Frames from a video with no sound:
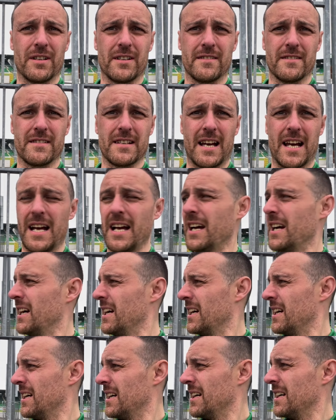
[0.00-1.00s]
and uh,
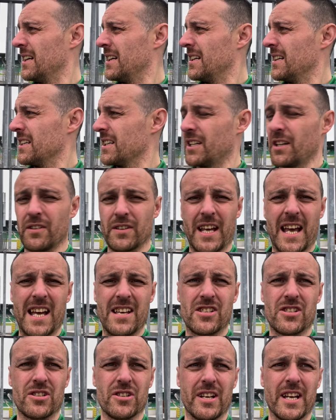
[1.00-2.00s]
you know the
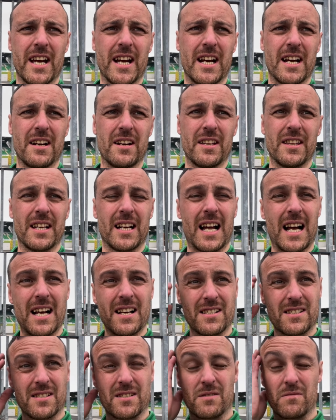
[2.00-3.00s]
history here in the
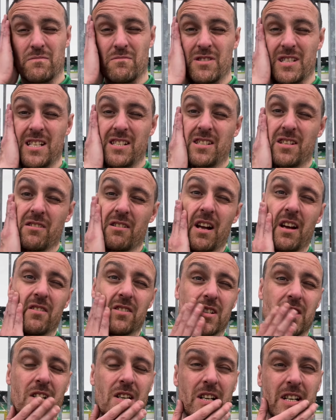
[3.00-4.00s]
last since
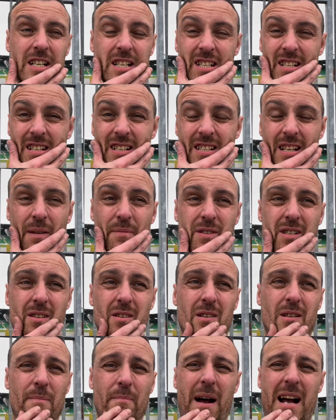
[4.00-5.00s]
2009 is
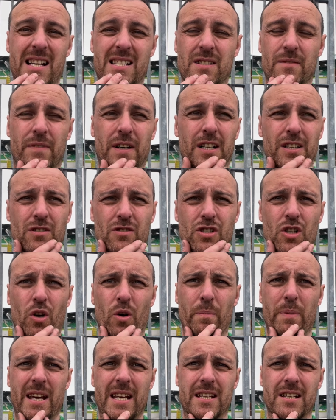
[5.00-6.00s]
absolutely massive all those
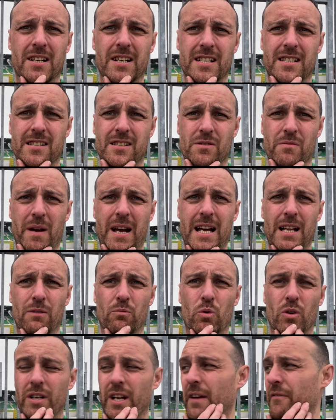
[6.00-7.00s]
european nights as well
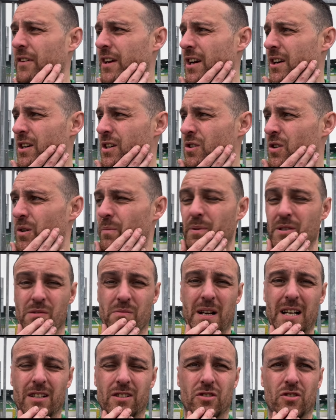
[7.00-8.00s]
one fai cup as
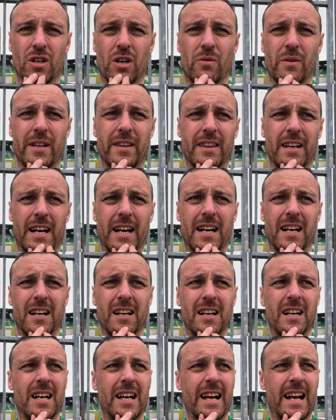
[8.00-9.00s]
well to throw in there
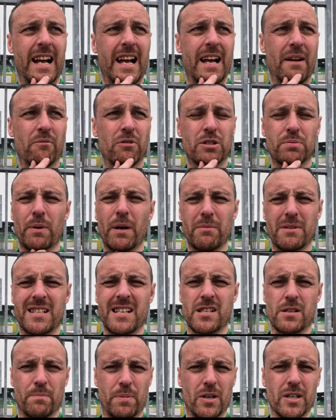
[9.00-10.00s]
um, which probably
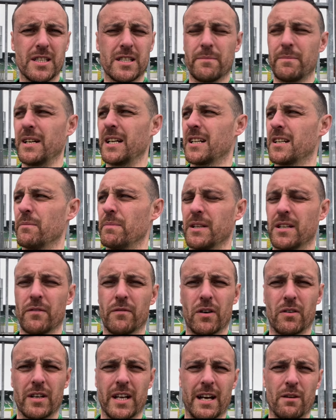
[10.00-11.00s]
disappoint them a little bit they've
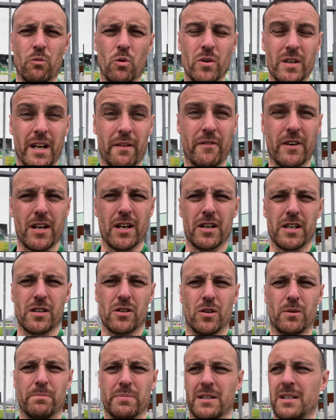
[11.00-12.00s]
only had one fai
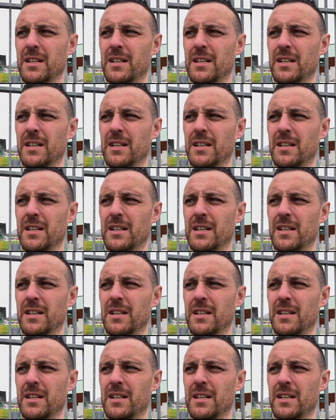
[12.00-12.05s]
cup